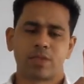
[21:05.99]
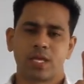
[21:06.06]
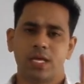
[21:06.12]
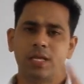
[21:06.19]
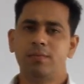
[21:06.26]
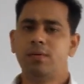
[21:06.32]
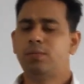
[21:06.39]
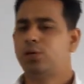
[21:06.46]

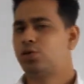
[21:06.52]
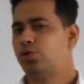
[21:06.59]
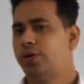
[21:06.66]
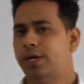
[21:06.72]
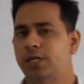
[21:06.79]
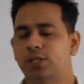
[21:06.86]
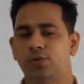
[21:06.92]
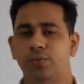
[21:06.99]
Remember
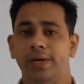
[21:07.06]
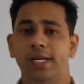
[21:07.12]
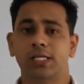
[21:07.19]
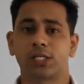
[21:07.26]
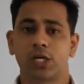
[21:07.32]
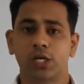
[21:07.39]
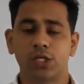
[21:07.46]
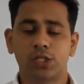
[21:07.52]
students, we
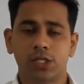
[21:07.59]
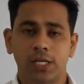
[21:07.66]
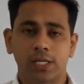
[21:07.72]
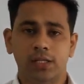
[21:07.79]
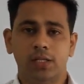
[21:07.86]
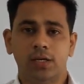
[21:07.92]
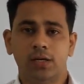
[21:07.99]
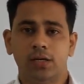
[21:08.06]
discussed
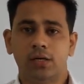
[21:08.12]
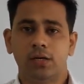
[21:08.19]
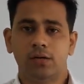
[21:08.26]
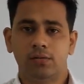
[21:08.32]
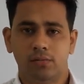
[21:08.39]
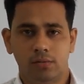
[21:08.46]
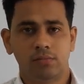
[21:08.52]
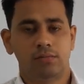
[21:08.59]
in
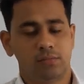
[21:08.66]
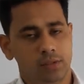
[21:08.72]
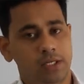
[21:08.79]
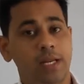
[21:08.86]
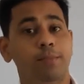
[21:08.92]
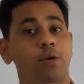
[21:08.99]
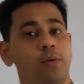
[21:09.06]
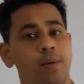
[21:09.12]
the
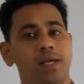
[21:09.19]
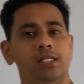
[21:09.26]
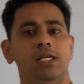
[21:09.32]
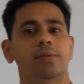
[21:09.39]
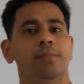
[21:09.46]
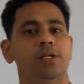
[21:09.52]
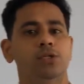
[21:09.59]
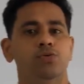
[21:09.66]
triple
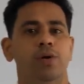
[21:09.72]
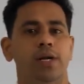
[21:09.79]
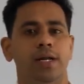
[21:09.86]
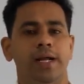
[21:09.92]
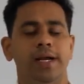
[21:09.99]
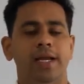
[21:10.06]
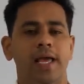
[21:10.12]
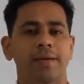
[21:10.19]
blastic means what?
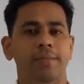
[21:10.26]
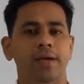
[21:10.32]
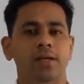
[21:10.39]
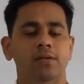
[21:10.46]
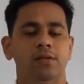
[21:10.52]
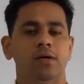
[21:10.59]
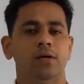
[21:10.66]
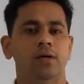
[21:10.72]
It
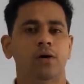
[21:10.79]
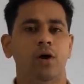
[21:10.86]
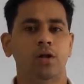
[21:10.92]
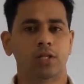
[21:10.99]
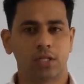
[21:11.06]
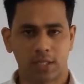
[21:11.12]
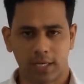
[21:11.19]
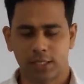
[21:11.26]
having the all
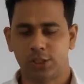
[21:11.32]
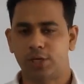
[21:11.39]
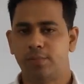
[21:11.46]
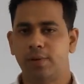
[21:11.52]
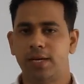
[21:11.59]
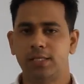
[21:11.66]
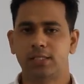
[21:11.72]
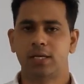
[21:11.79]
the three germ
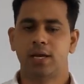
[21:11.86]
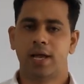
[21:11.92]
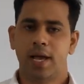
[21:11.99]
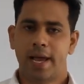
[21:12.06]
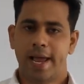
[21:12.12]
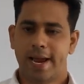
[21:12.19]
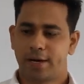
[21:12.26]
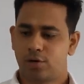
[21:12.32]
layers,
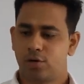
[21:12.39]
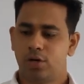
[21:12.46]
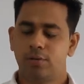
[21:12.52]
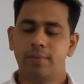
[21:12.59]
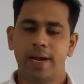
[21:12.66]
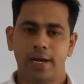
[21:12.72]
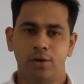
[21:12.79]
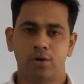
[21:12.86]

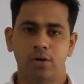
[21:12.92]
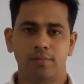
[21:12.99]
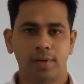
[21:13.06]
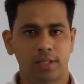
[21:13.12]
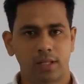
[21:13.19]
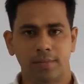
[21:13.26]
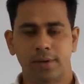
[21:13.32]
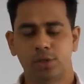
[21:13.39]
ectoderm, endoderm
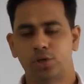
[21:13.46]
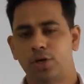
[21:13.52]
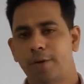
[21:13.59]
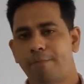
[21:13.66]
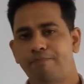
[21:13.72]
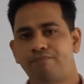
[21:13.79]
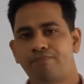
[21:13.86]
and the mesoderm.